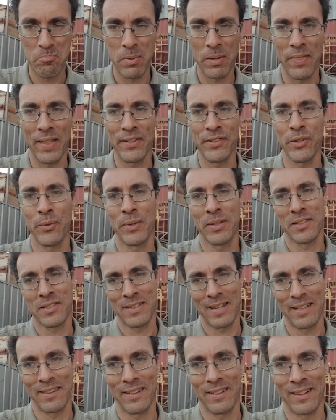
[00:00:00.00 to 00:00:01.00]
but they do
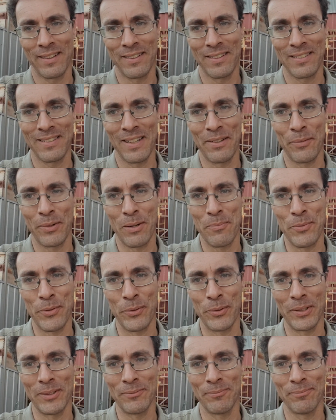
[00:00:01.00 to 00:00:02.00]
understand that I understand what I'm doing.